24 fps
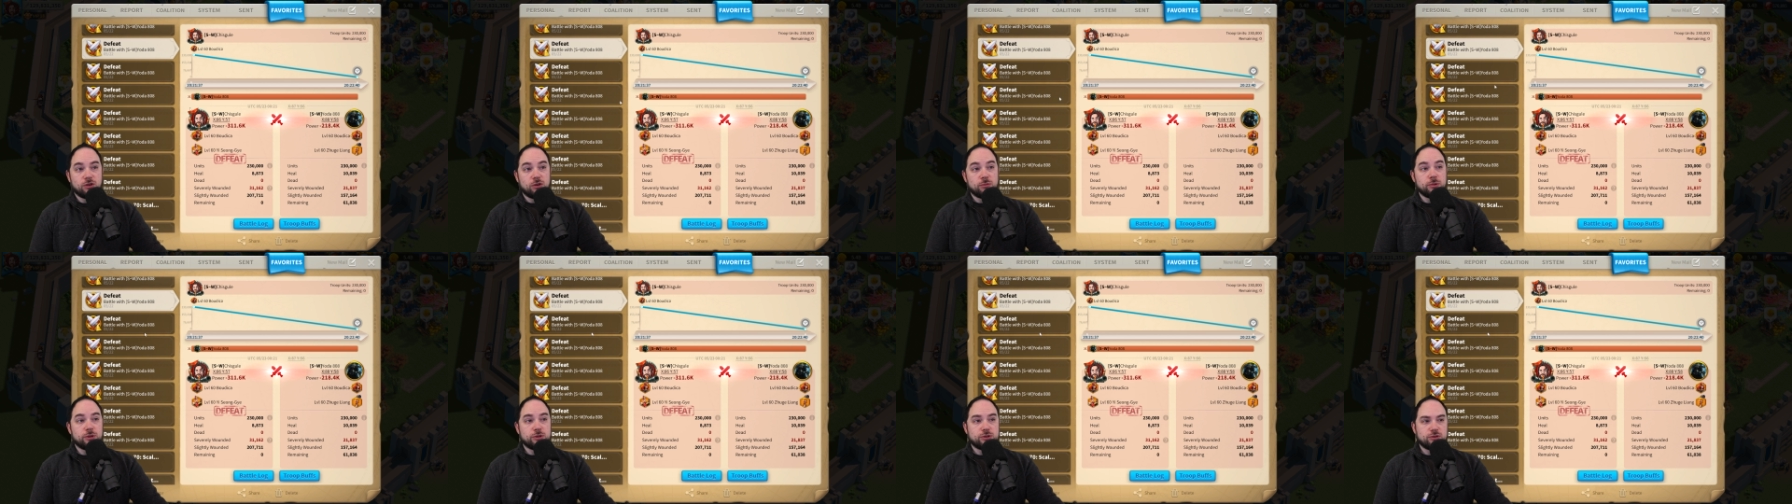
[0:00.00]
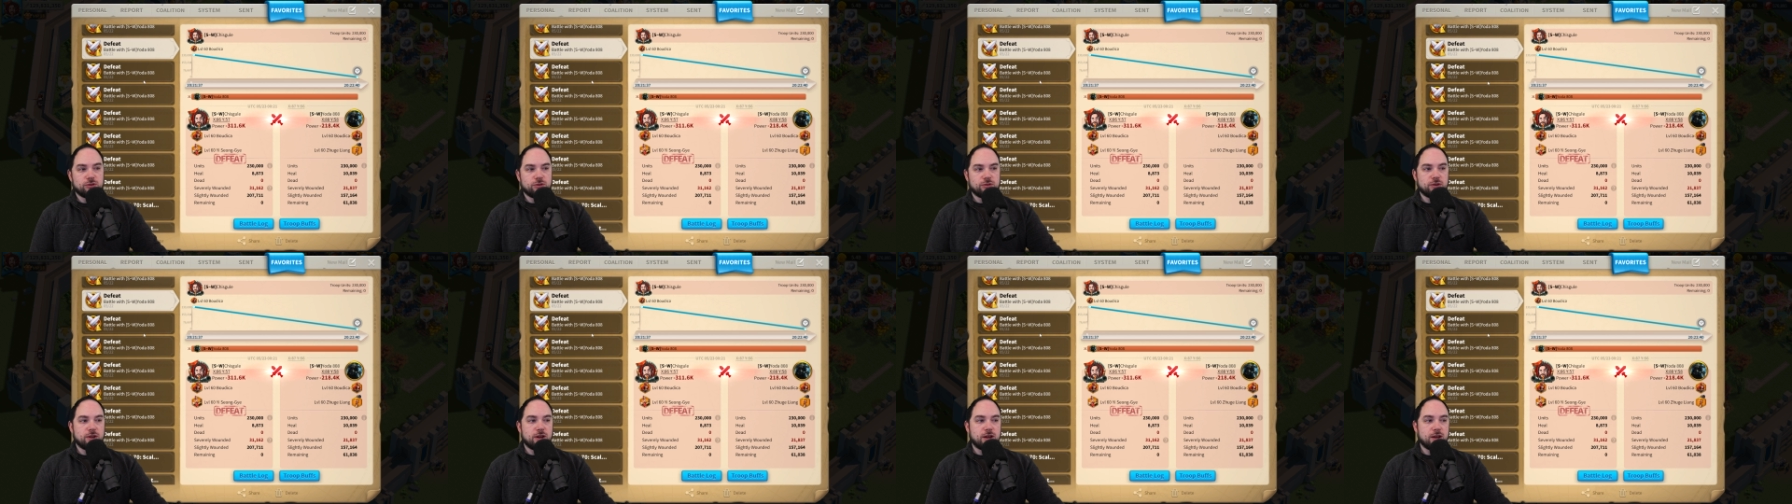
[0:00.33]

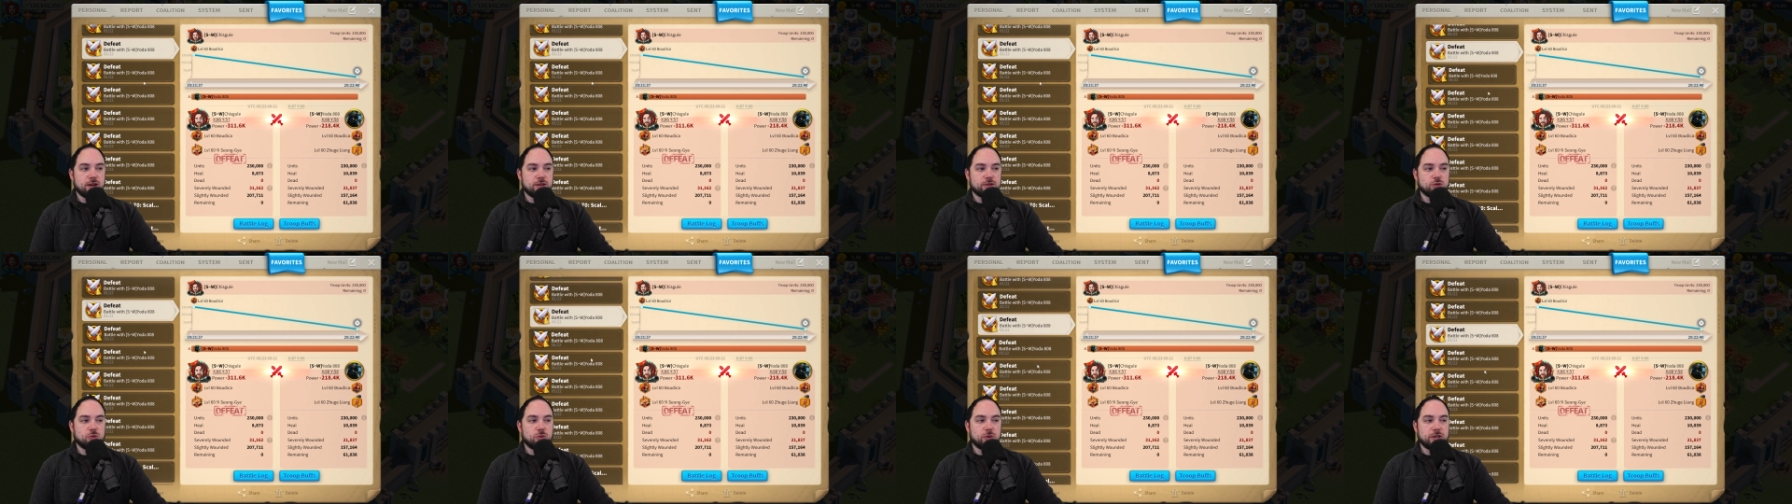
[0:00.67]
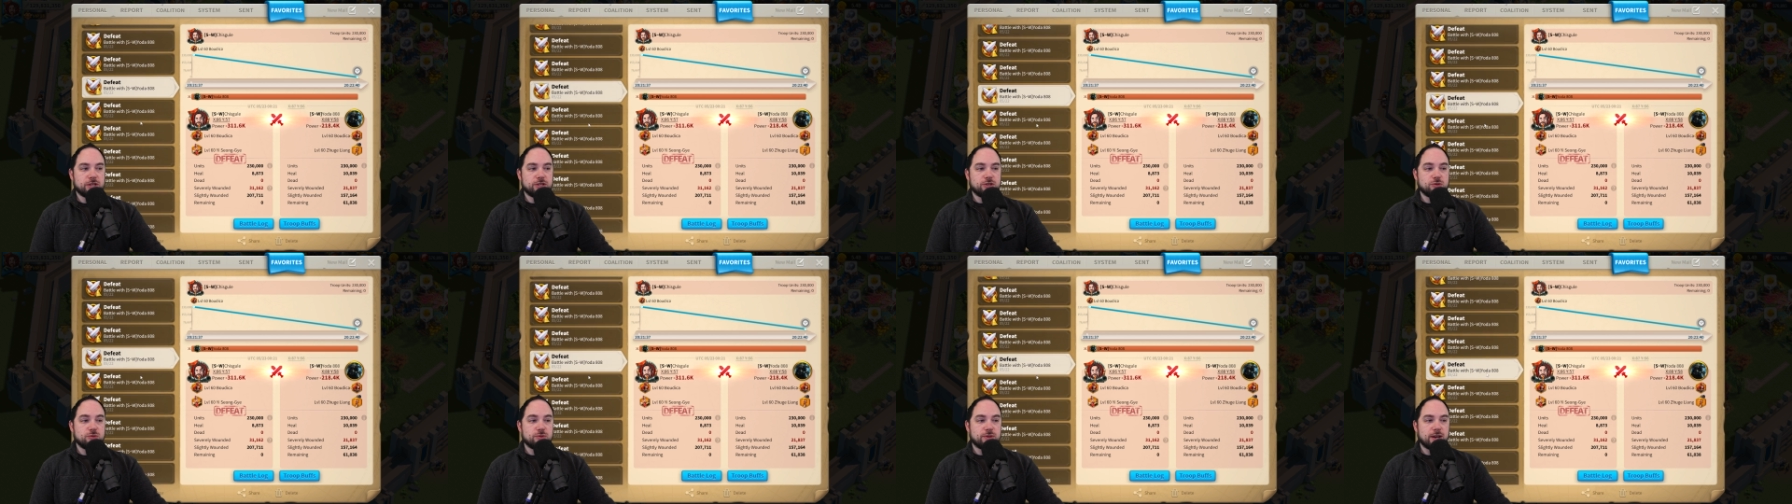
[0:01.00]
almost uh,
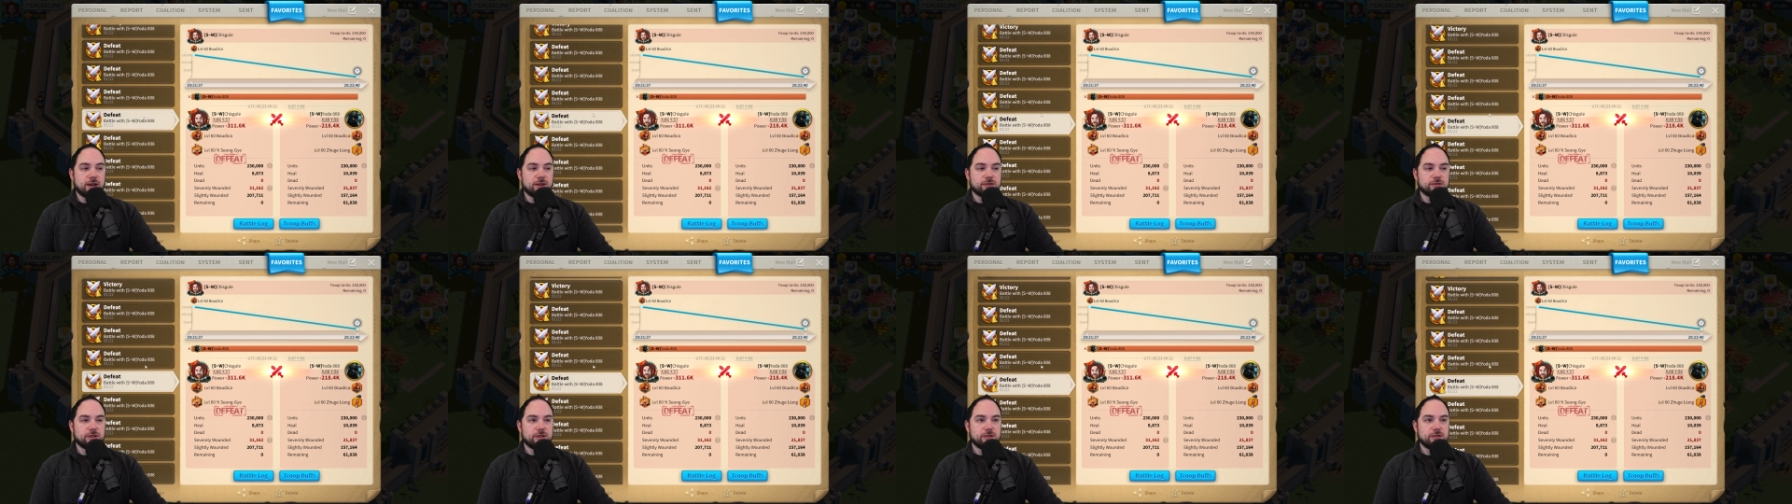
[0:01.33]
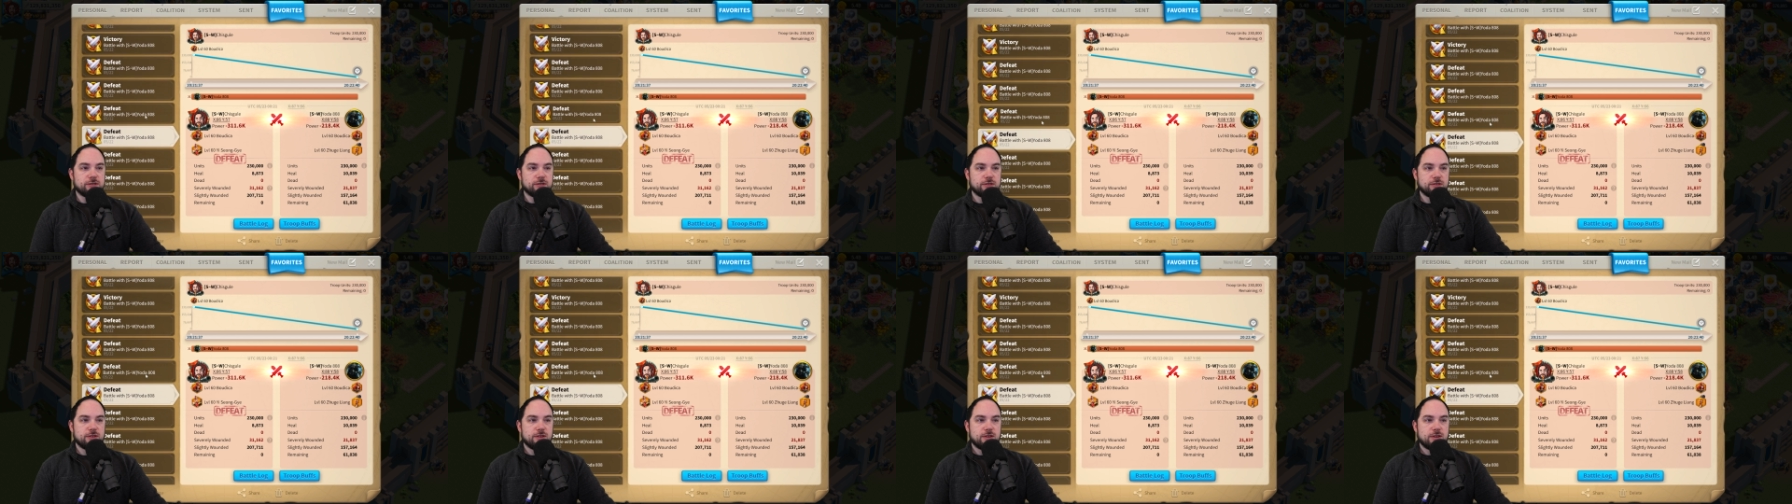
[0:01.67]
22,000.